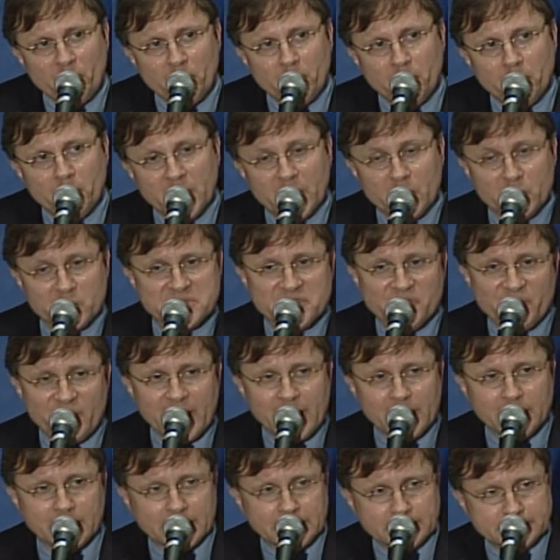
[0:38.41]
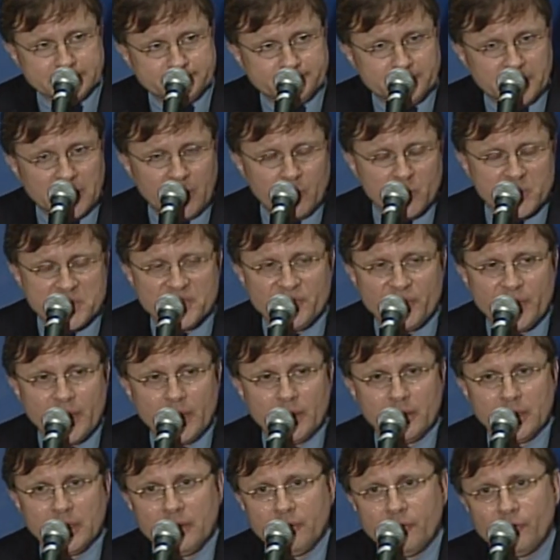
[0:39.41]
But it was failing, and it was
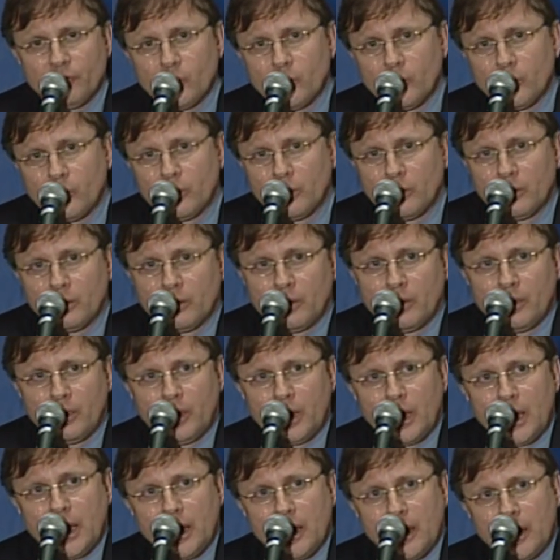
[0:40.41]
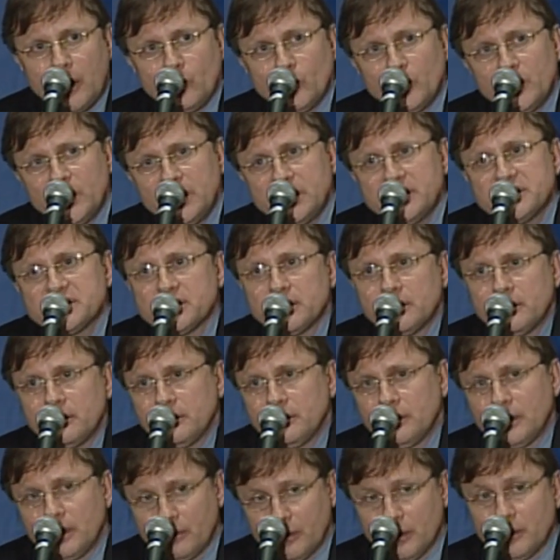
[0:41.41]
failing for a
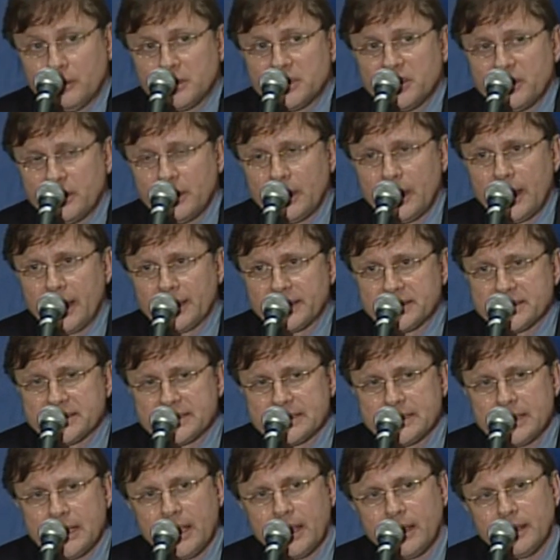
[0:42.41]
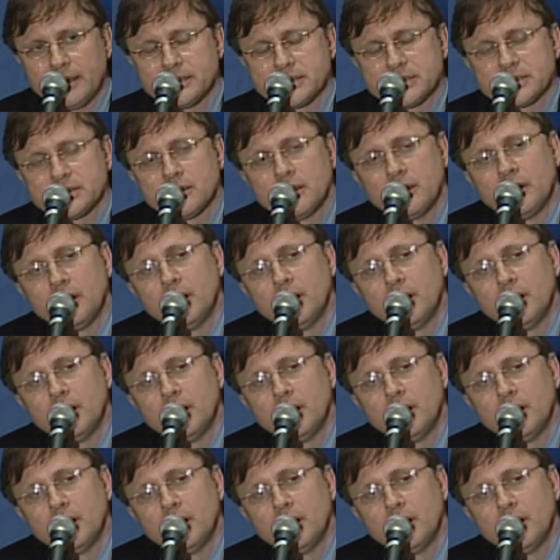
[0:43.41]
reason to the United States.